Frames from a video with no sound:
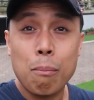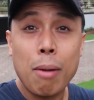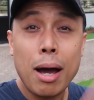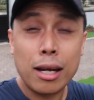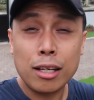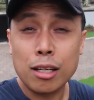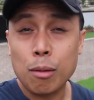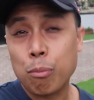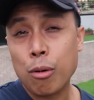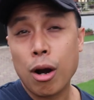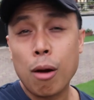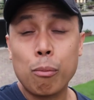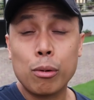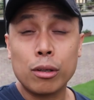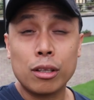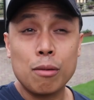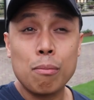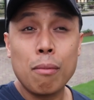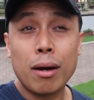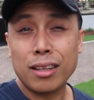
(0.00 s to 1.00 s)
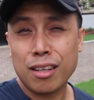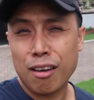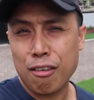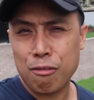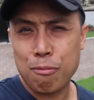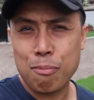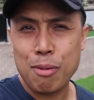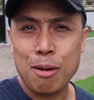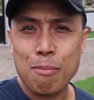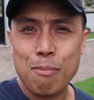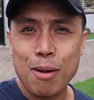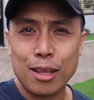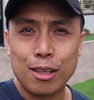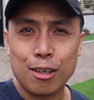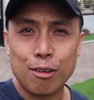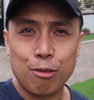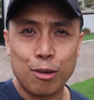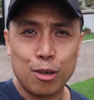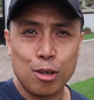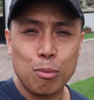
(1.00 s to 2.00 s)
Buying the property might have been
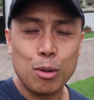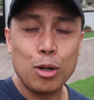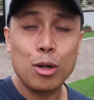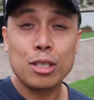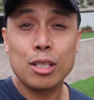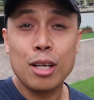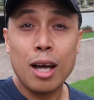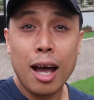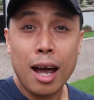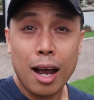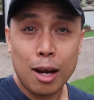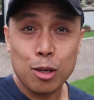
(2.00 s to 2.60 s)
better for you, because